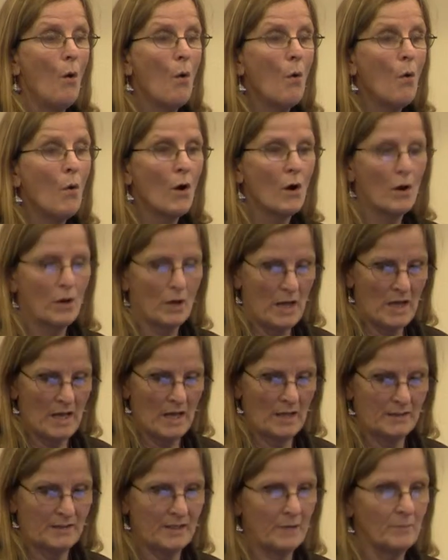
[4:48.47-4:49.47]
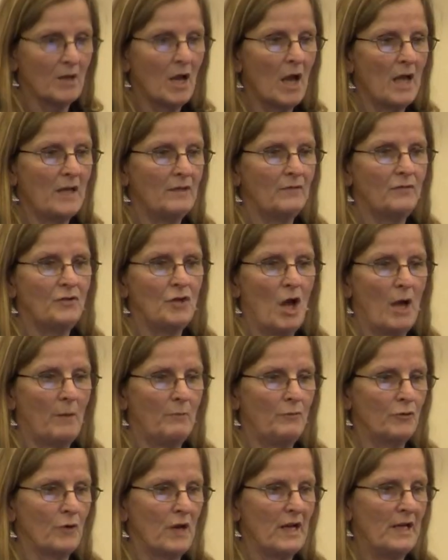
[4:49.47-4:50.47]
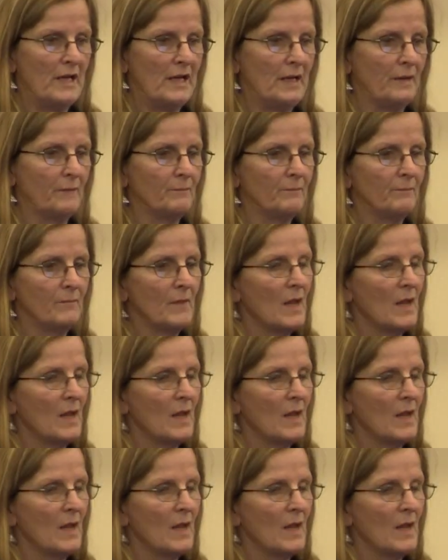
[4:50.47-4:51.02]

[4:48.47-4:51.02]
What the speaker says: or some kind of job training.